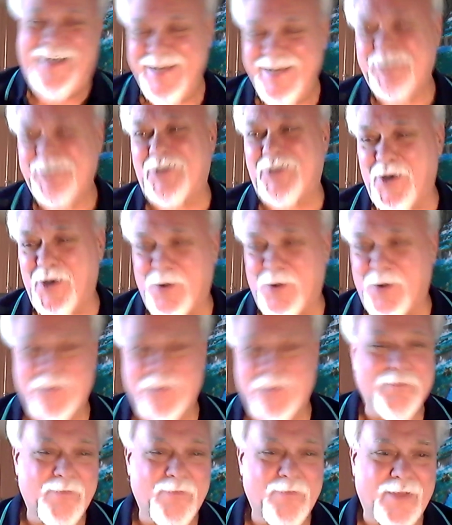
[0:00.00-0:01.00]
so
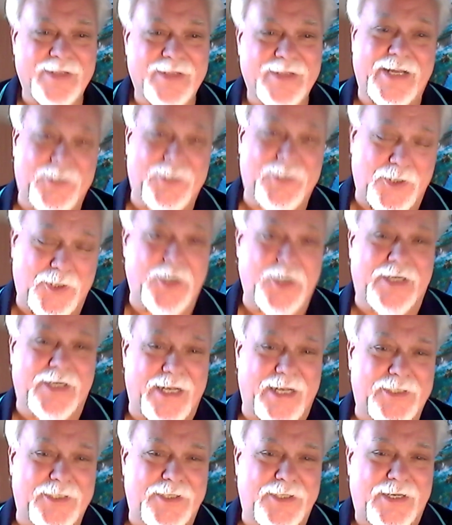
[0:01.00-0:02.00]
that's good.
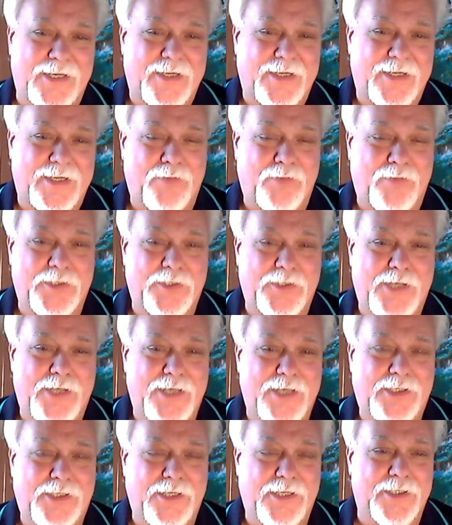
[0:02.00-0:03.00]
That's the
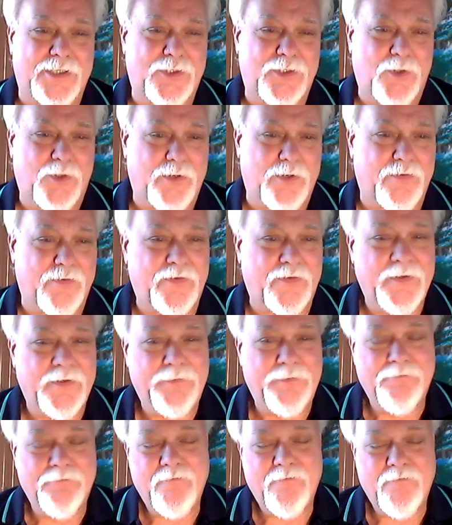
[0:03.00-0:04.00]
precisely the sort of
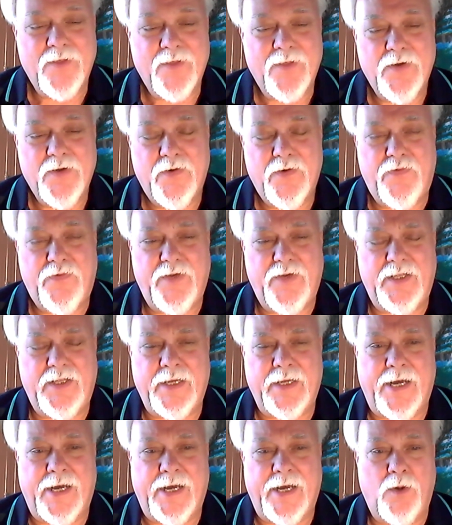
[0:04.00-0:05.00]

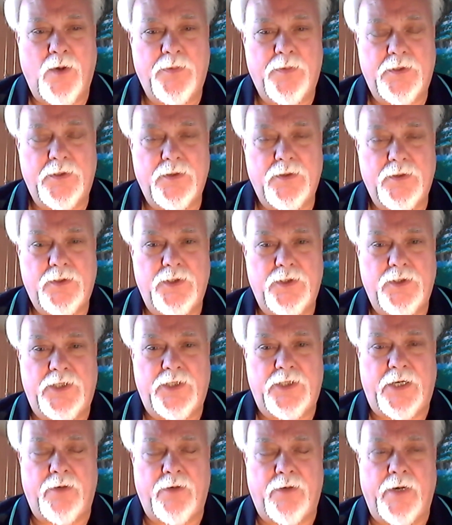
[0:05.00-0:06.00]
feeling I hoped to
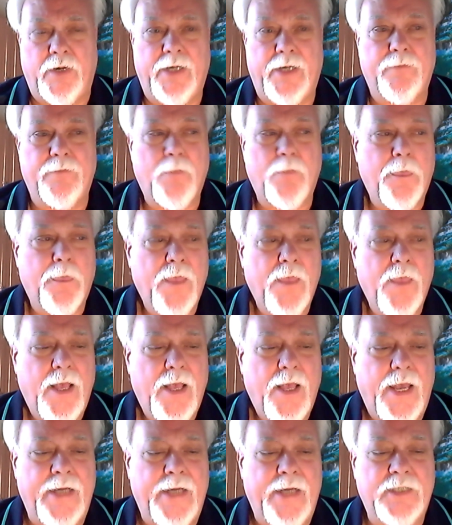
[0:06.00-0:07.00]
generate.
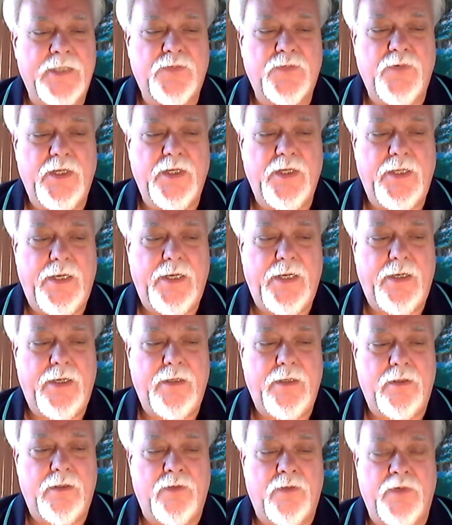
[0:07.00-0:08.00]
And it's
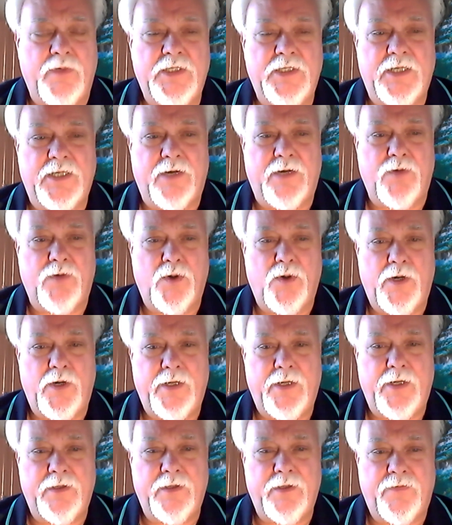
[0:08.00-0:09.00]
really the reason I wrote
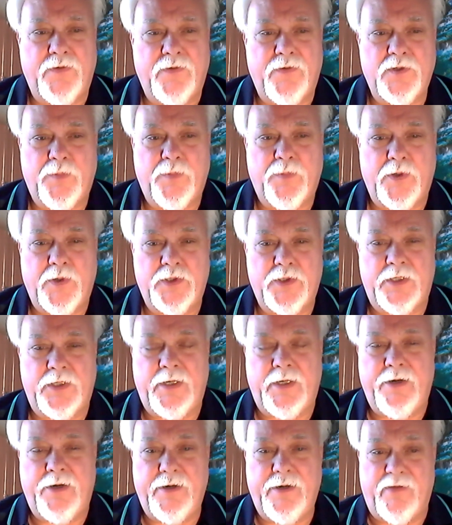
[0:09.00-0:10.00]
it in the first person
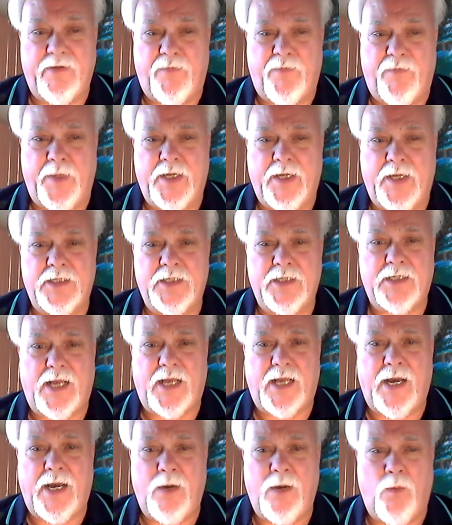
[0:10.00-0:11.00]
narrative because
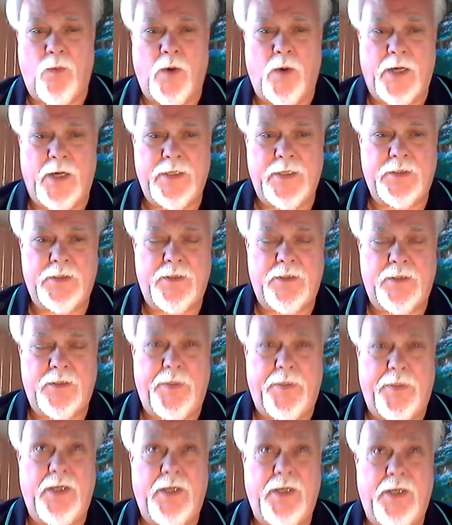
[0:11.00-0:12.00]
I wanted to
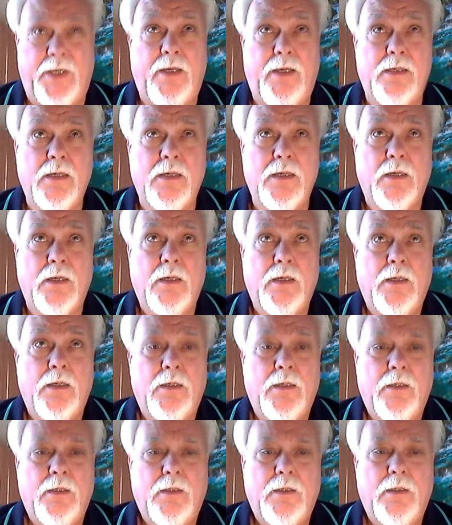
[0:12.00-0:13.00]
be
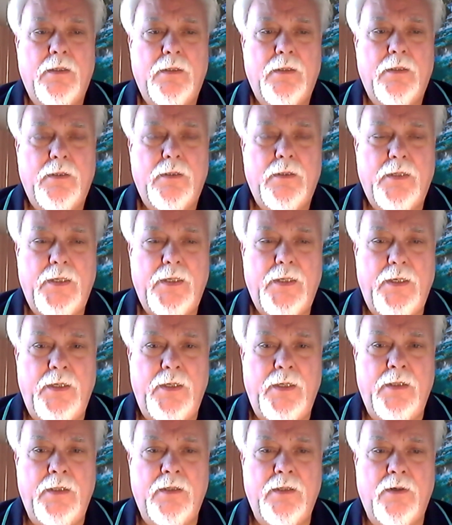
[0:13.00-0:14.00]

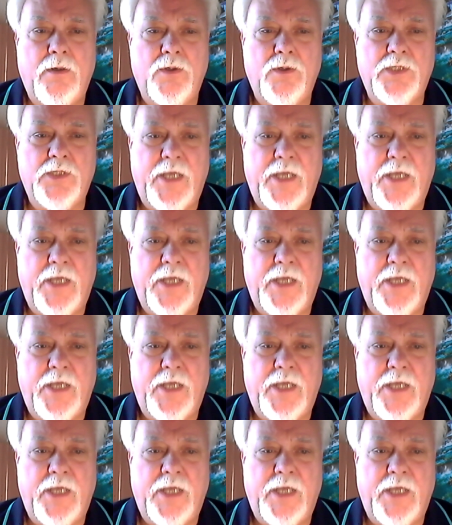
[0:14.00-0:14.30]
in those